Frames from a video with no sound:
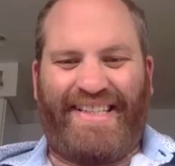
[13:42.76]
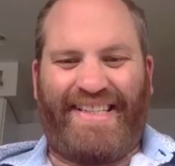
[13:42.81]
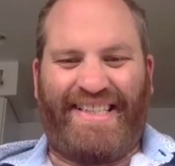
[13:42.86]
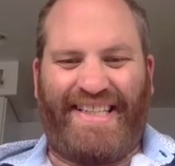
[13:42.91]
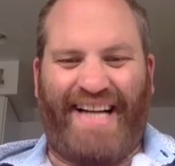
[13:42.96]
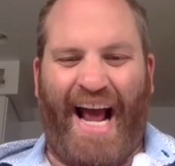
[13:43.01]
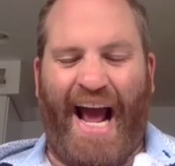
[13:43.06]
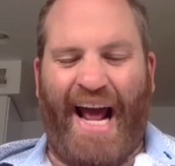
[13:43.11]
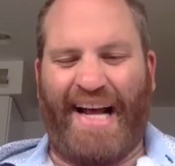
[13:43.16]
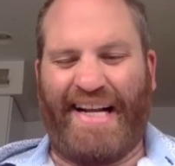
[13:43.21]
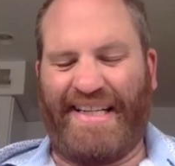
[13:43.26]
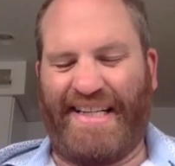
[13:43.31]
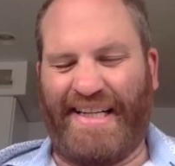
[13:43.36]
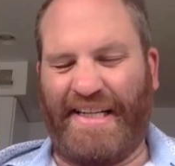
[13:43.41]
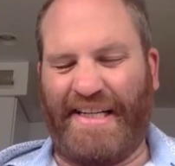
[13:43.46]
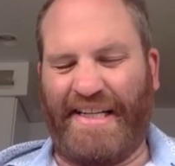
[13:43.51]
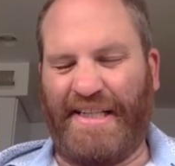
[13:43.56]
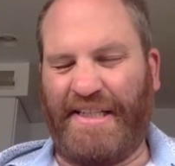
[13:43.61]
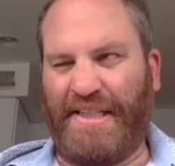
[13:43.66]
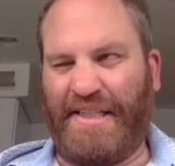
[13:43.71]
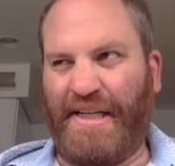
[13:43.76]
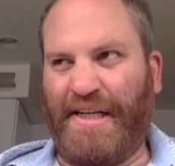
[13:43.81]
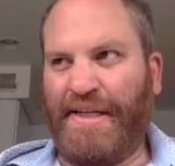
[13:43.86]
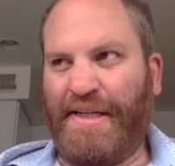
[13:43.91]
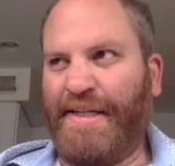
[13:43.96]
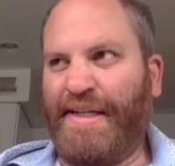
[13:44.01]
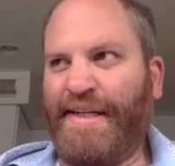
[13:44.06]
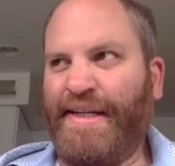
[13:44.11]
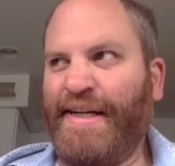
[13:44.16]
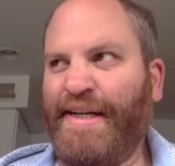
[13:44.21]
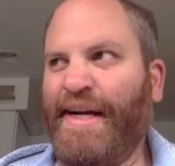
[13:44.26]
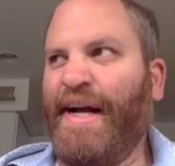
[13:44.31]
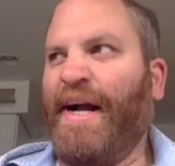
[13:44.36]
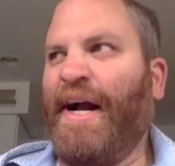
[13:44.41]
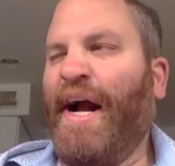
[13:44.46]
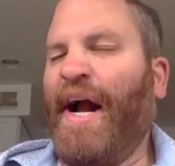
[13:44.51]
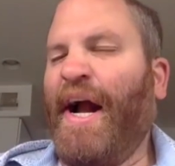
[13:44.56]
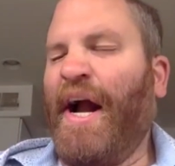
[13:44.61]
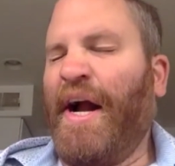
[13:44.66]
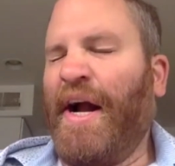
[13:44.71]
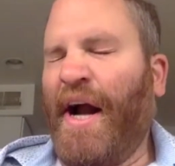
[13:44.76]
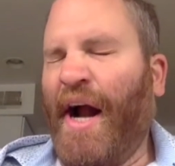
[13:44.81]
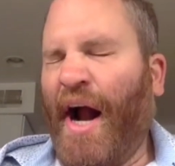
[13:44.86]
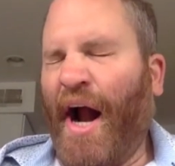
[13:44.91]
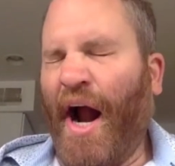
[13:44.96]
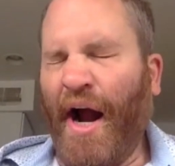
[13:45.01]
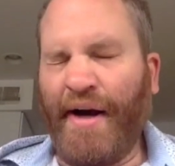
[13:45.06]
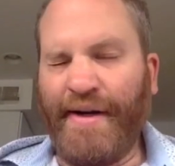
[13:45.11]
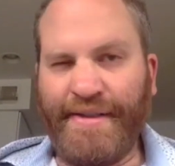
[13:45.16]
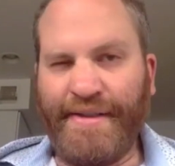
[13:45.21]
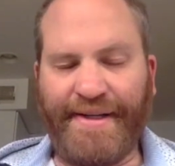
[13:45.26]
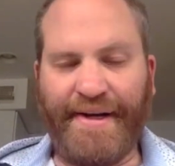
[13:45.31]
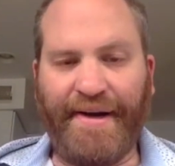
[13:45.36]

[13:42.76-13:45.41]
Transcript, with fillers: the status is oh,